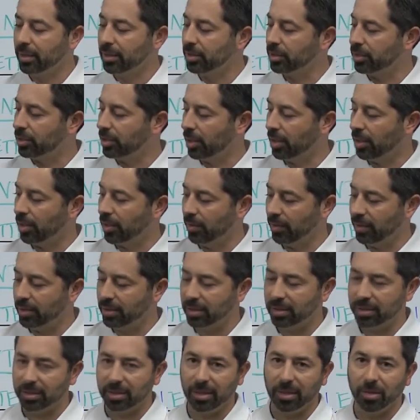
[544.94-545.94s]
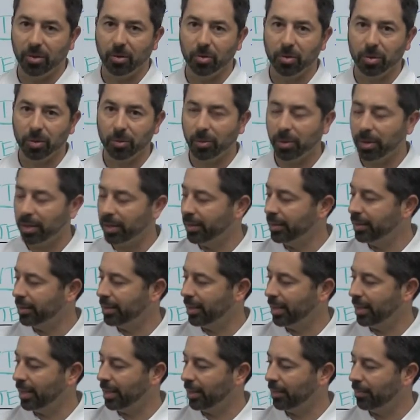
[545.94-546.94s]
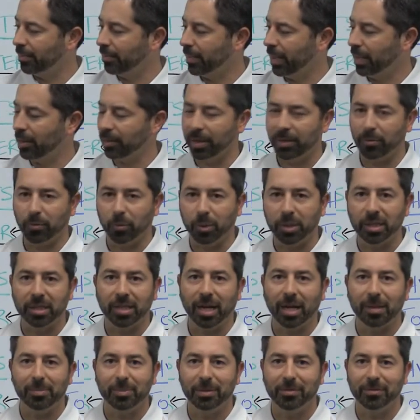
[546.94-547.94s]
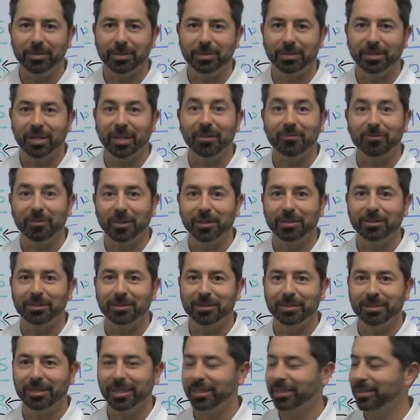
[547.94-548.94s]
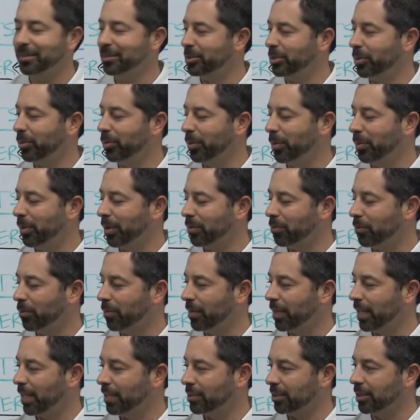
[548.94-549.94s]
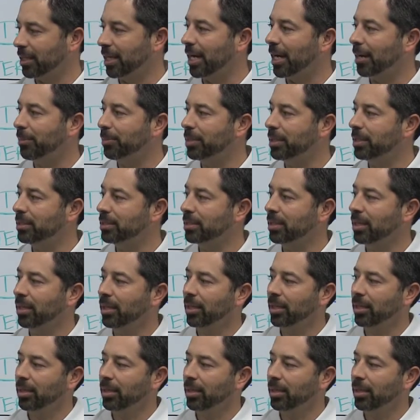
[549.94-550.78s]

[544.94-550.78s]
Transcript: So this is the older one. I only have 1 copy of this left, and this is it. So we went through 1,000 copies.